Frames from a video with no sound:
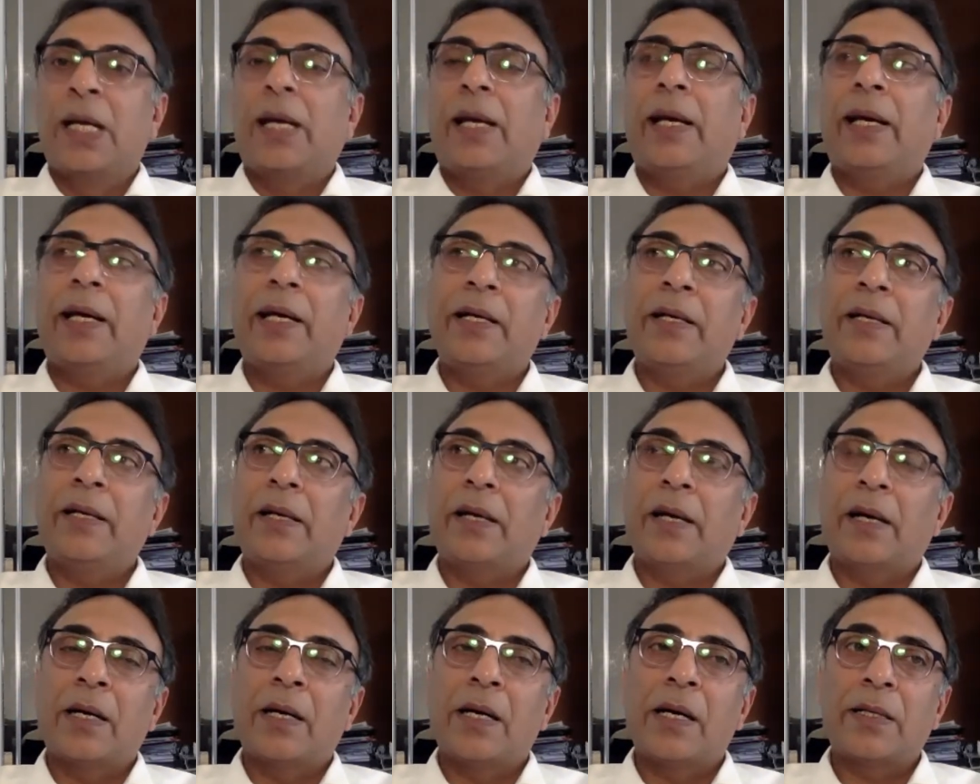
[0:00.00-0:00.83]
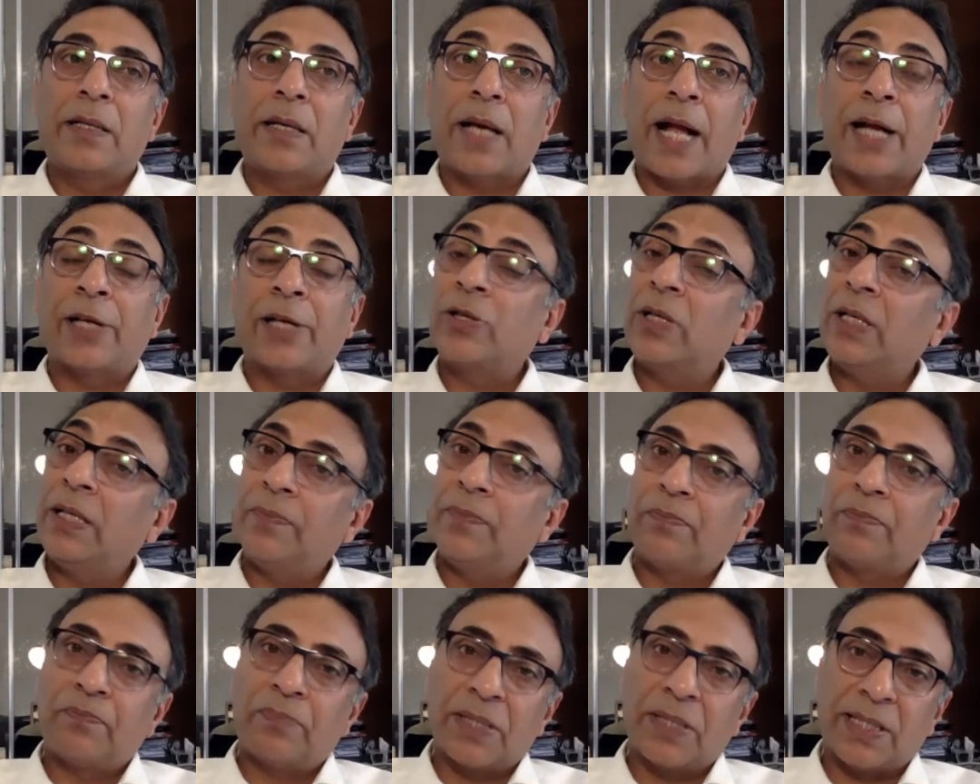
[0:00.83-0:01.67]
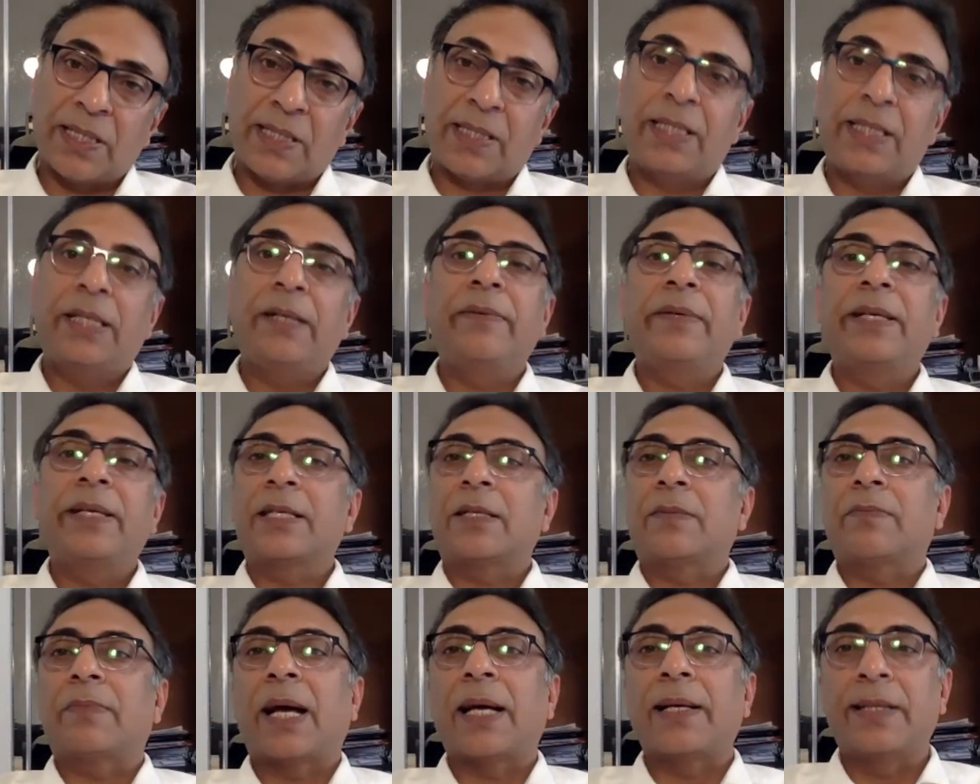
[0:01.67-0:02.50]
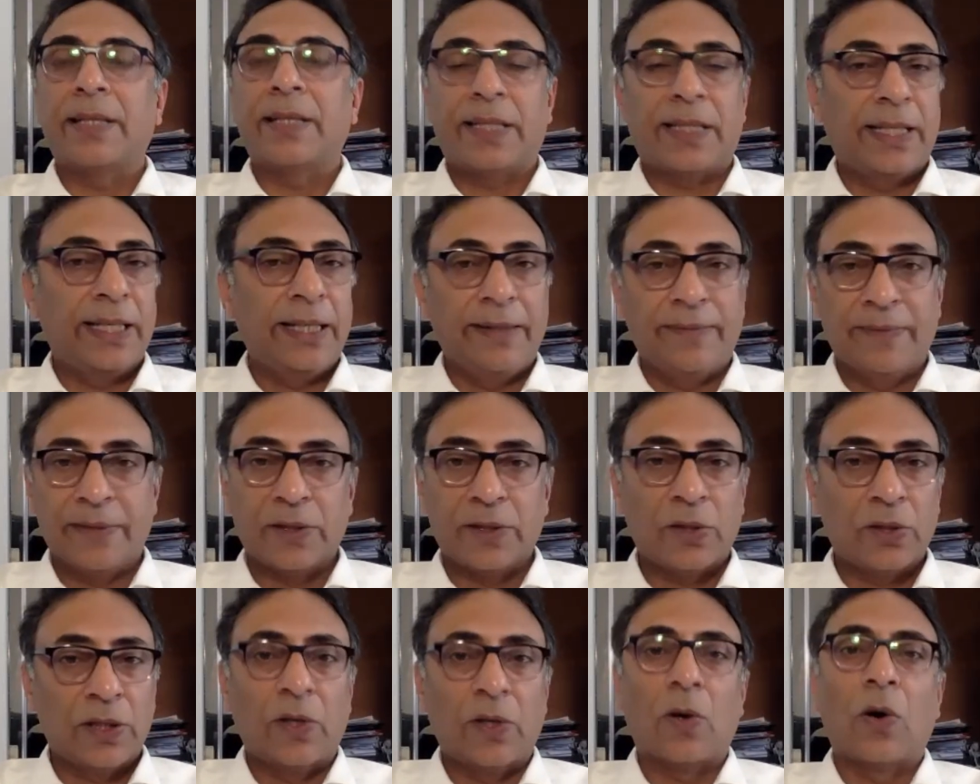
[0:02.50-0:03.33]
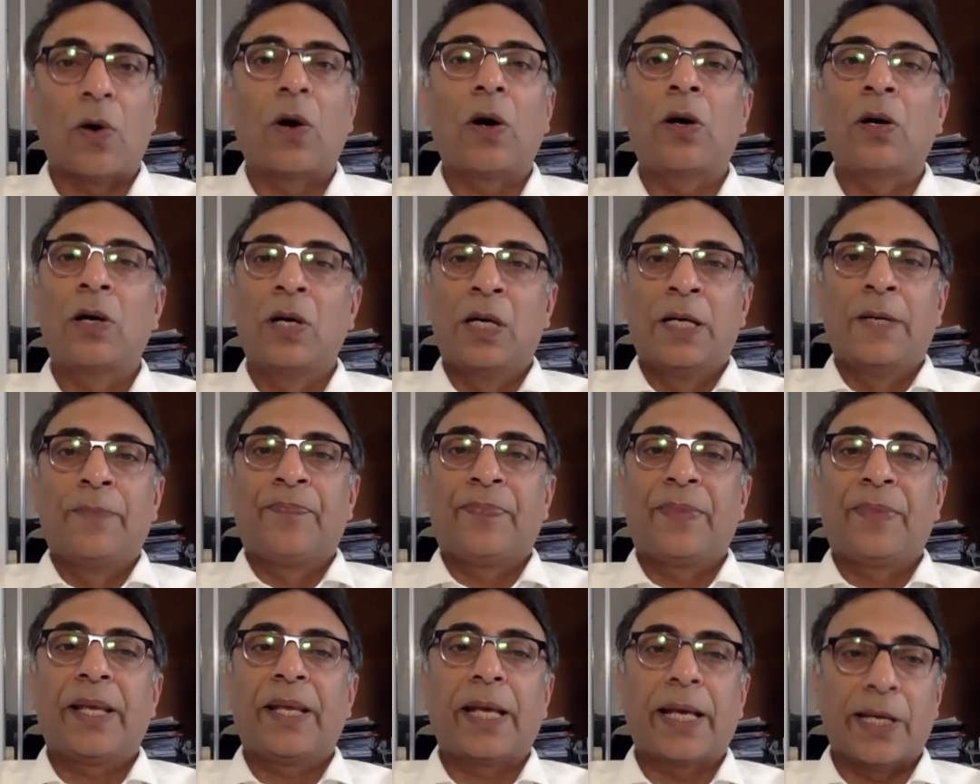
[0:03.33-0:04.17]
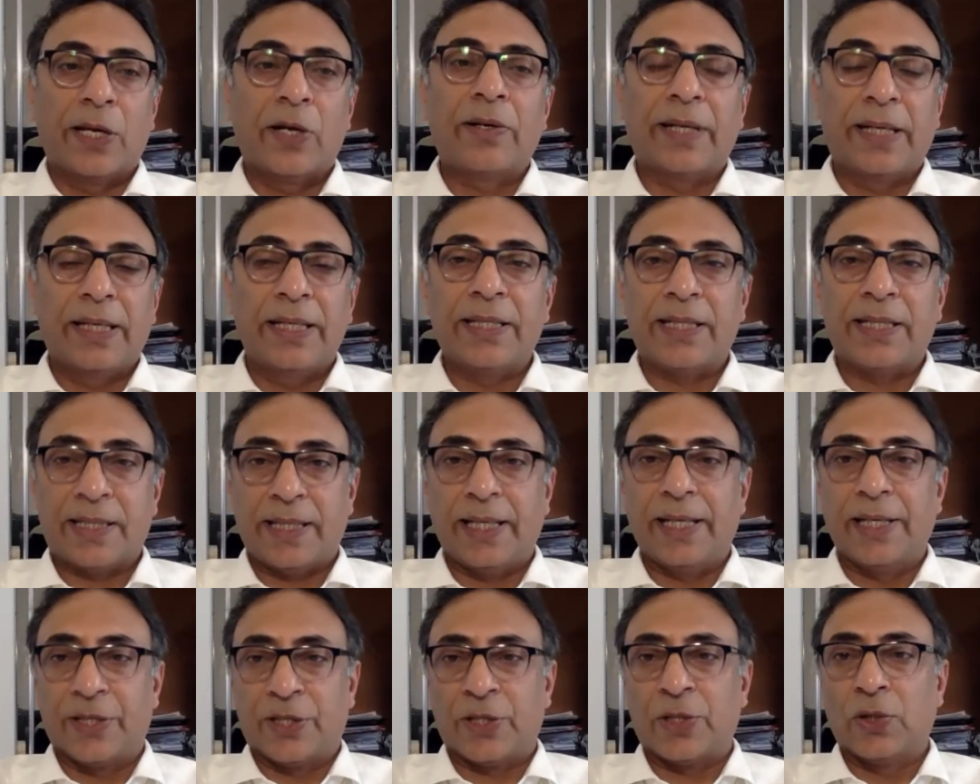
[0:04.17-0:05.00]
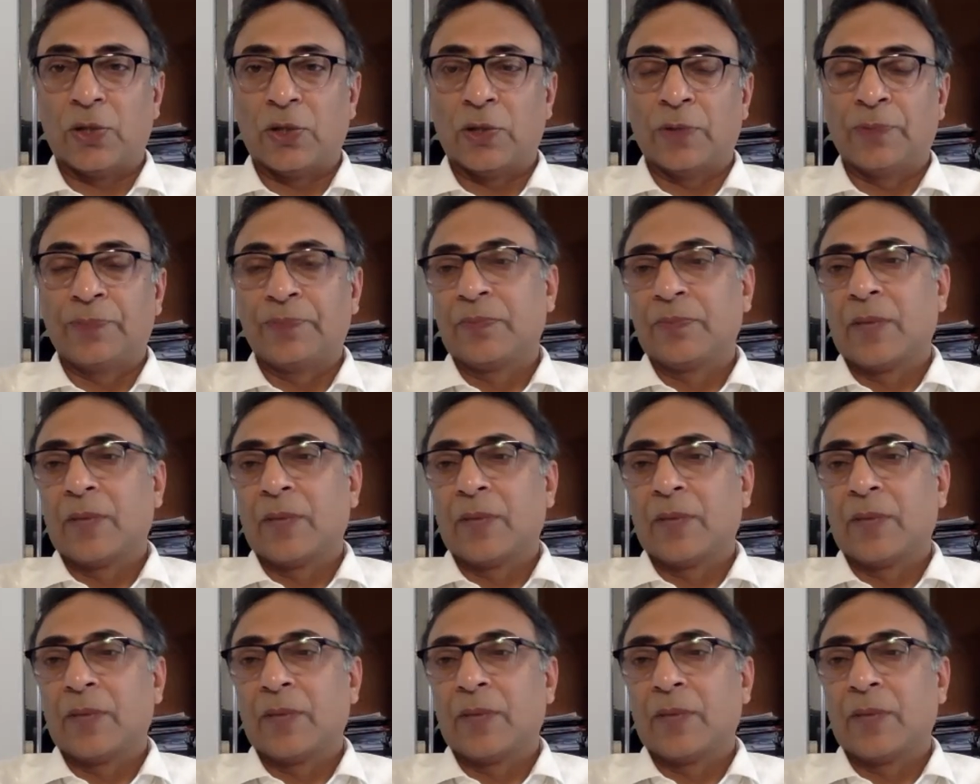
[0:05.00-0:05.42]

and are actually perceived as mandatory, even though the law cannot really say so.